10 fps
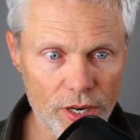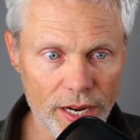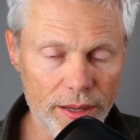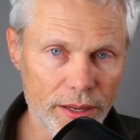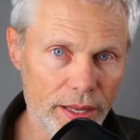
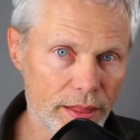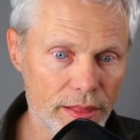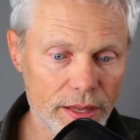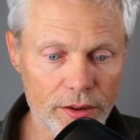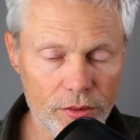to get the
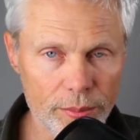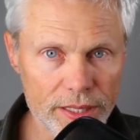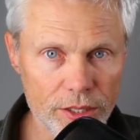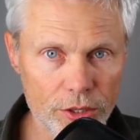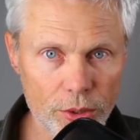government
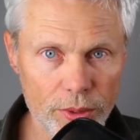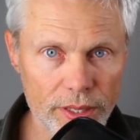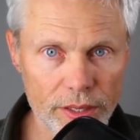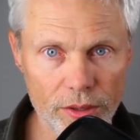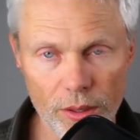to do
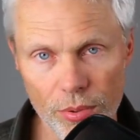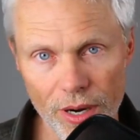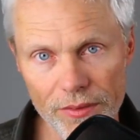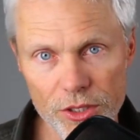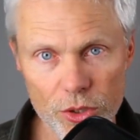it or a
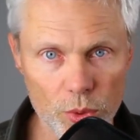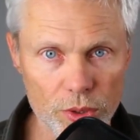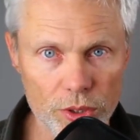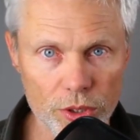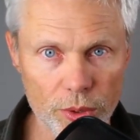private school
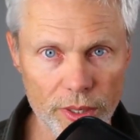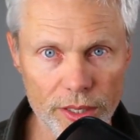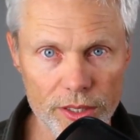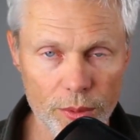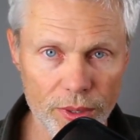to do it
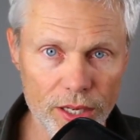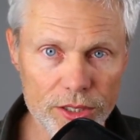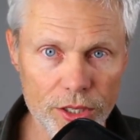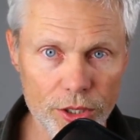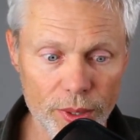or someone else
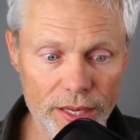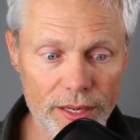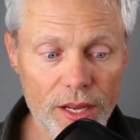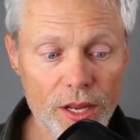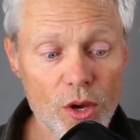to do it,
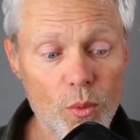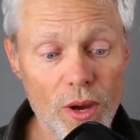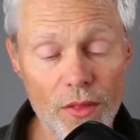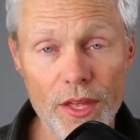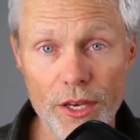
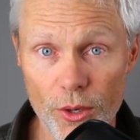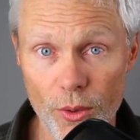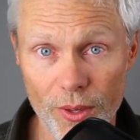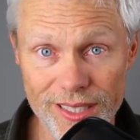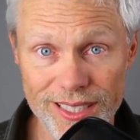well, then you're
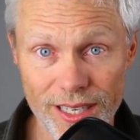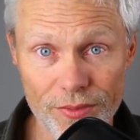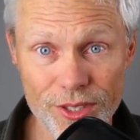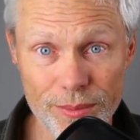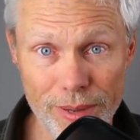going to
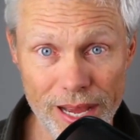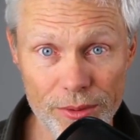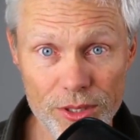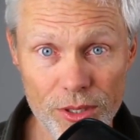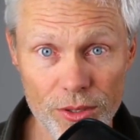suffer some bad
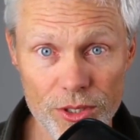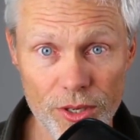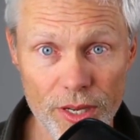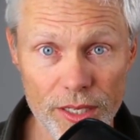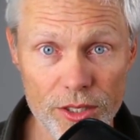results. Your
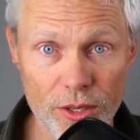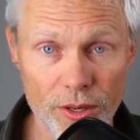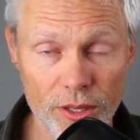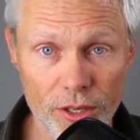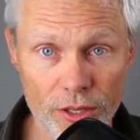kids are going
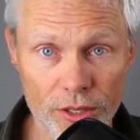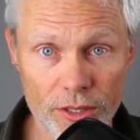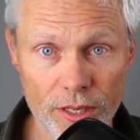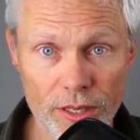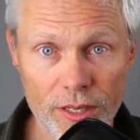to
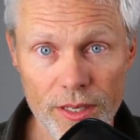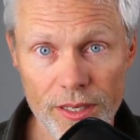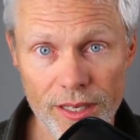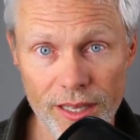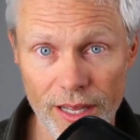learn
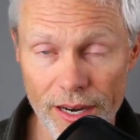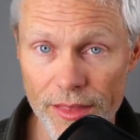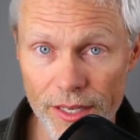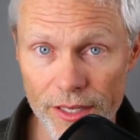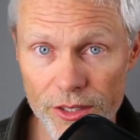a lot of
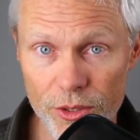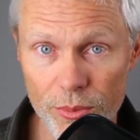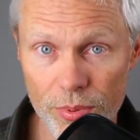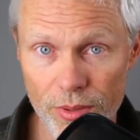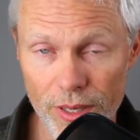things you
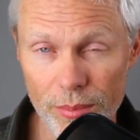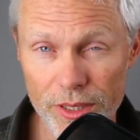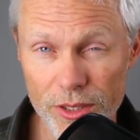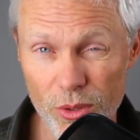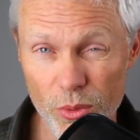probably
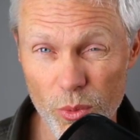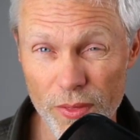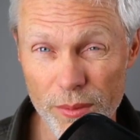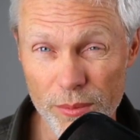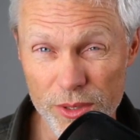don't want
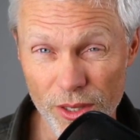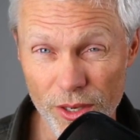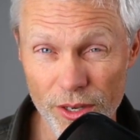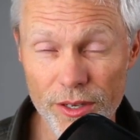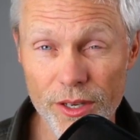them to
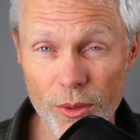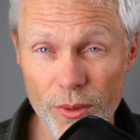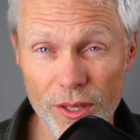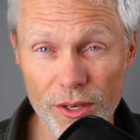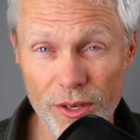learn. They're going
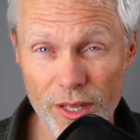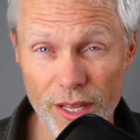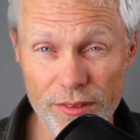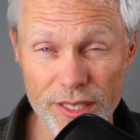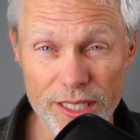to learn a lot
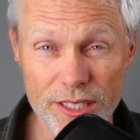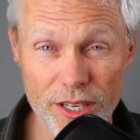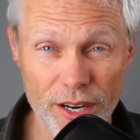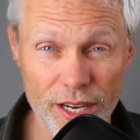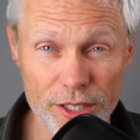of things that
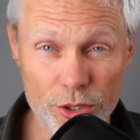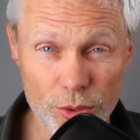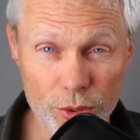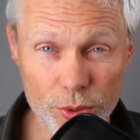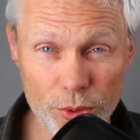are not
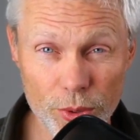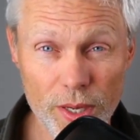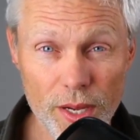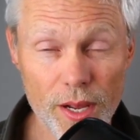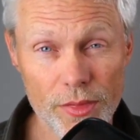true.
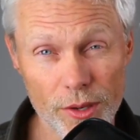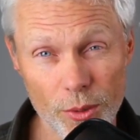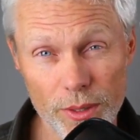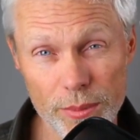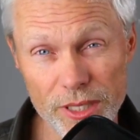They're
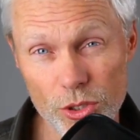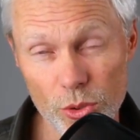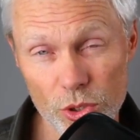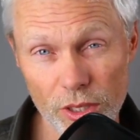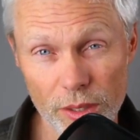going to be
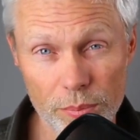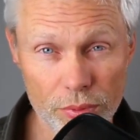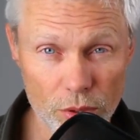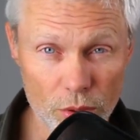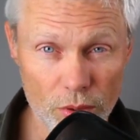socially
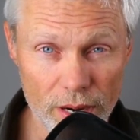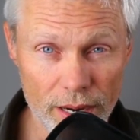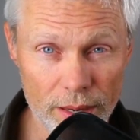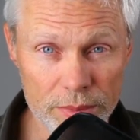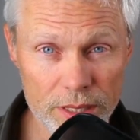
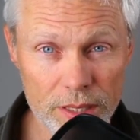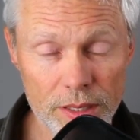programmed.